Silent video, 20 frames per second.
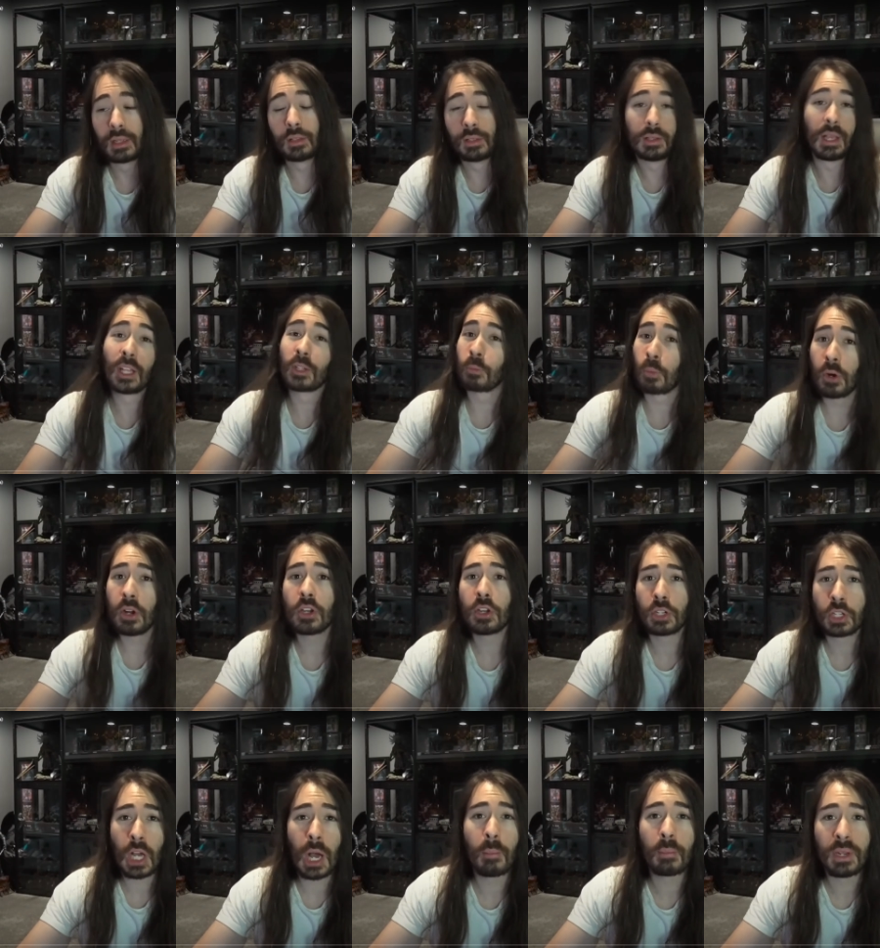That's pretty good
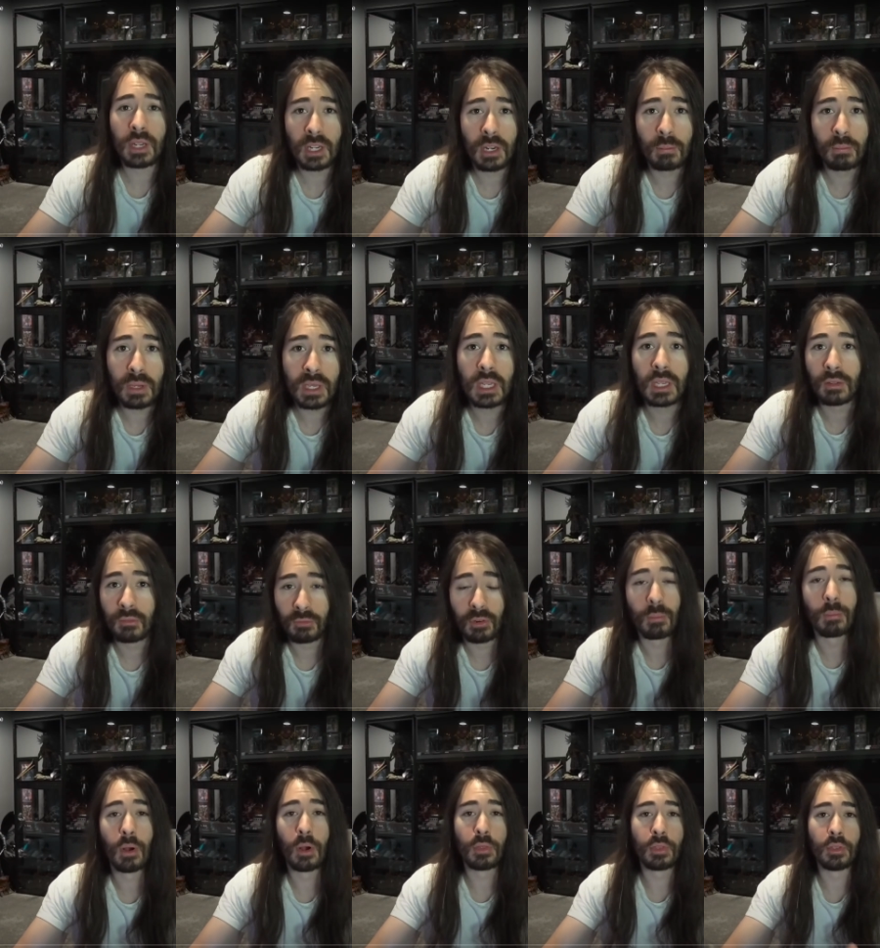company to be in for
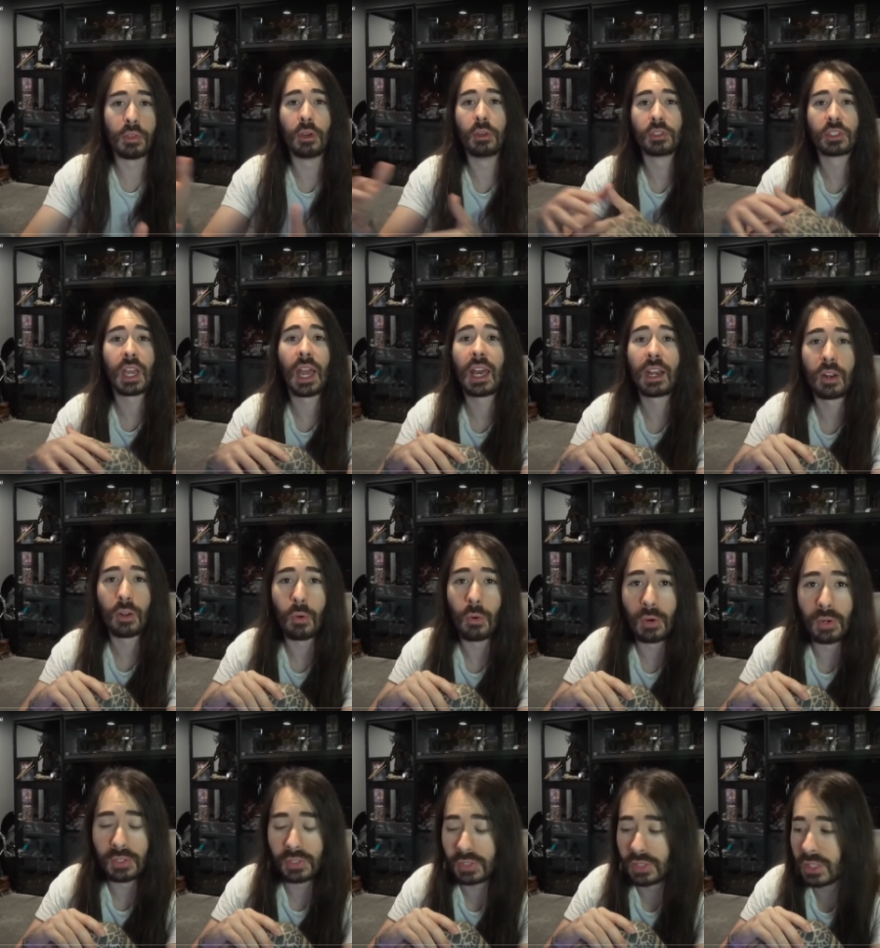both of those
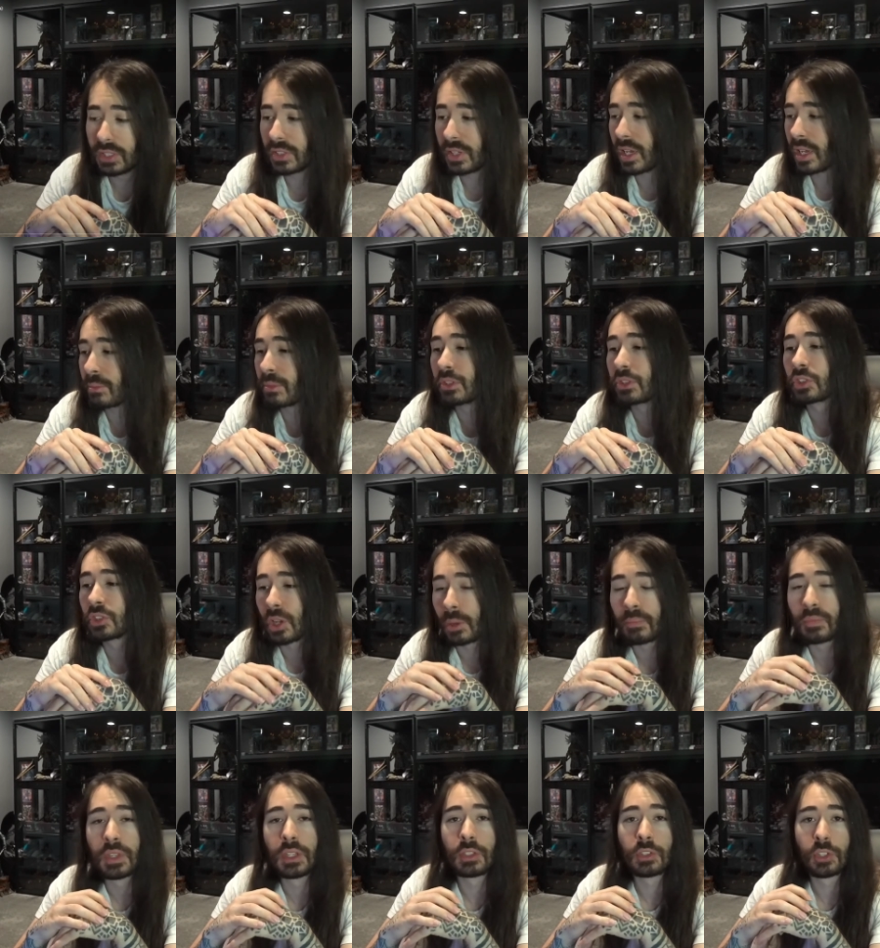categories. This game is
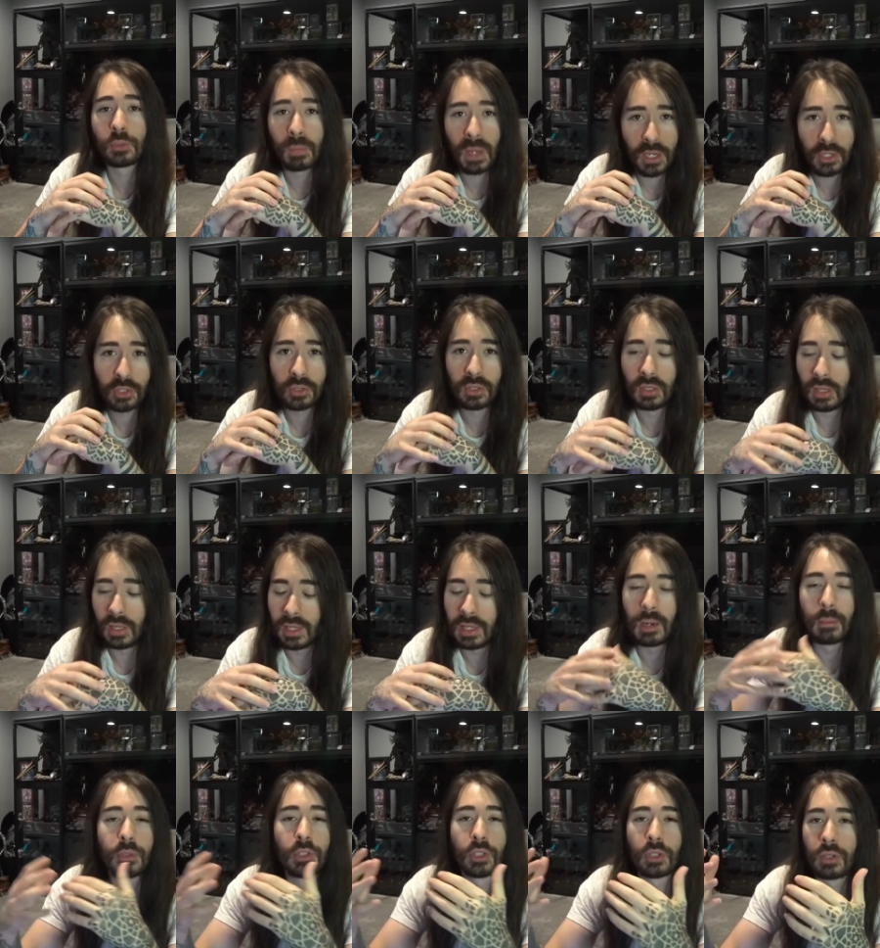something special, and
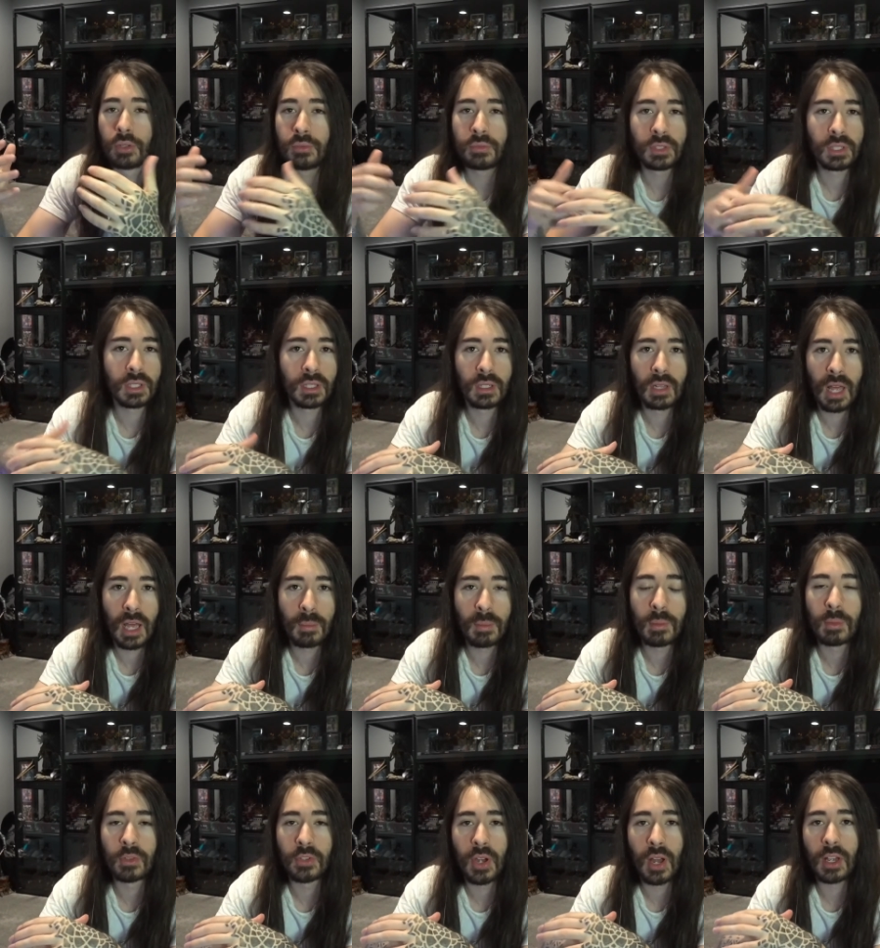I'm sure you've seen a lot of
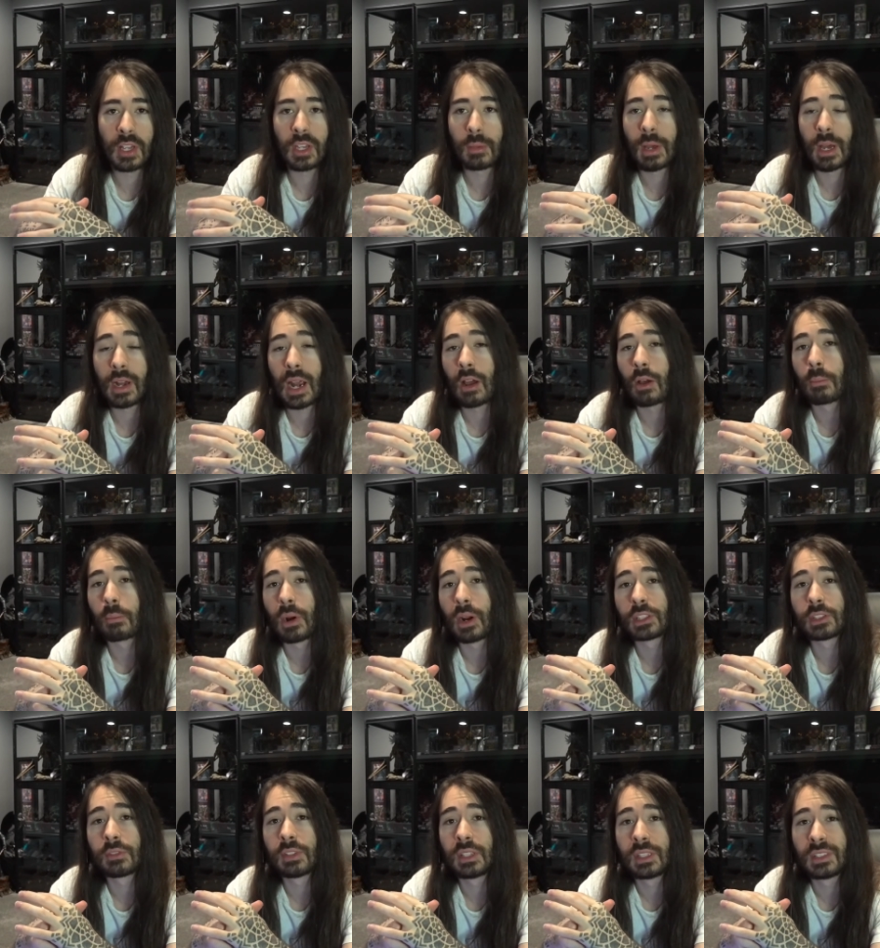people talking about how
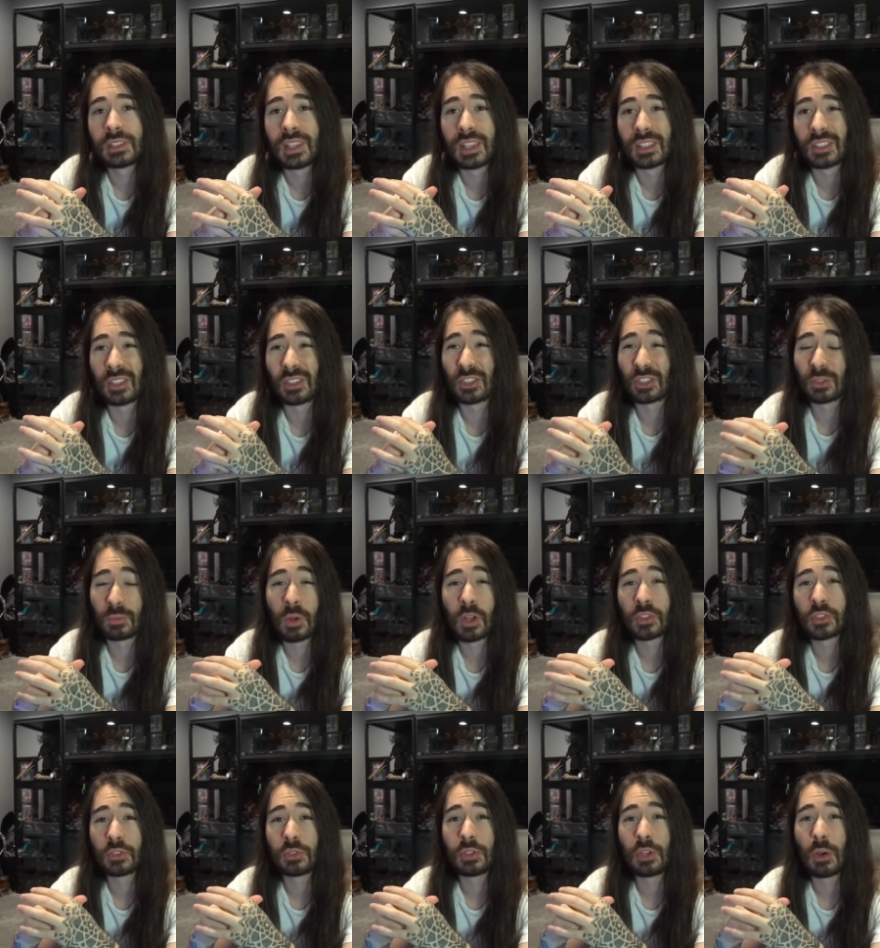impressive it is that such a small
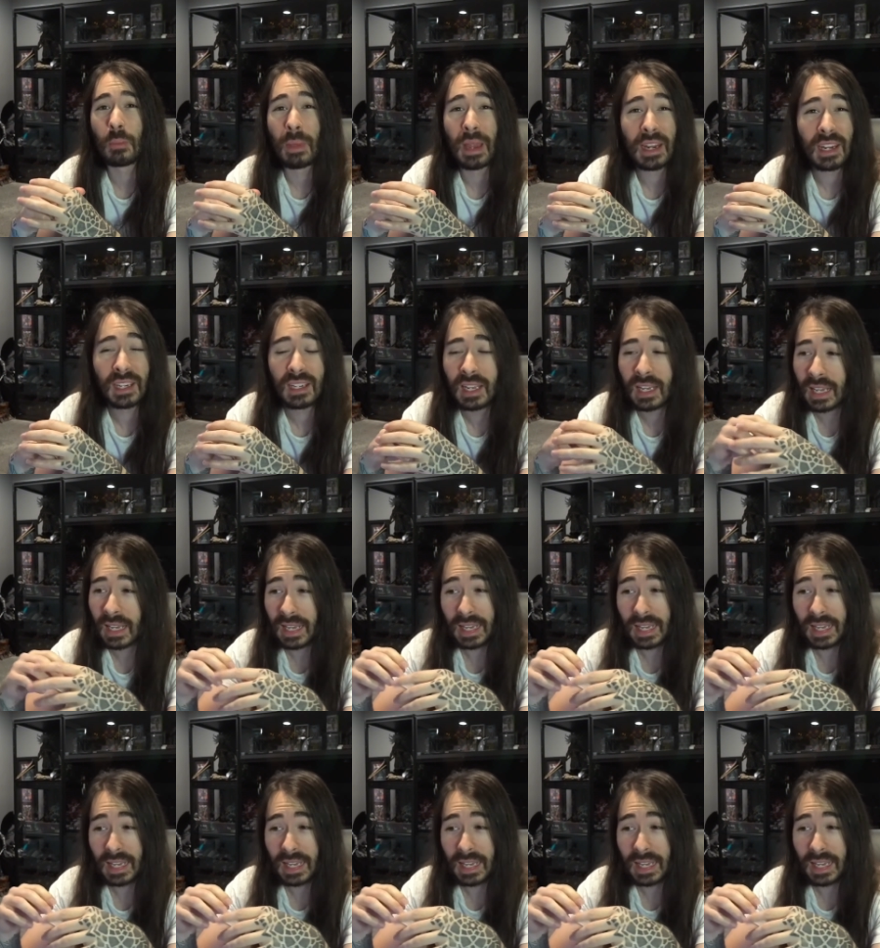studio made it.